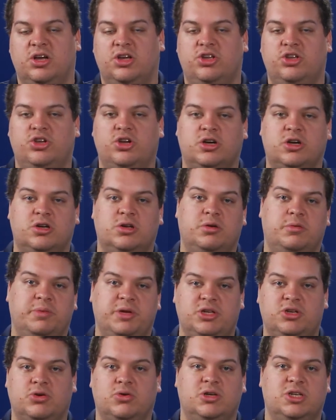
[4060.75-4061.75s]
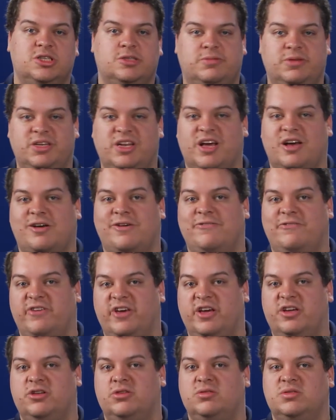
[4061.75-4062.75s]
you're going to be doing this VNet
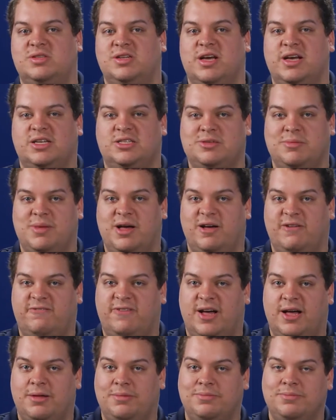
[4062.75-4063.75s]
config using an XML file.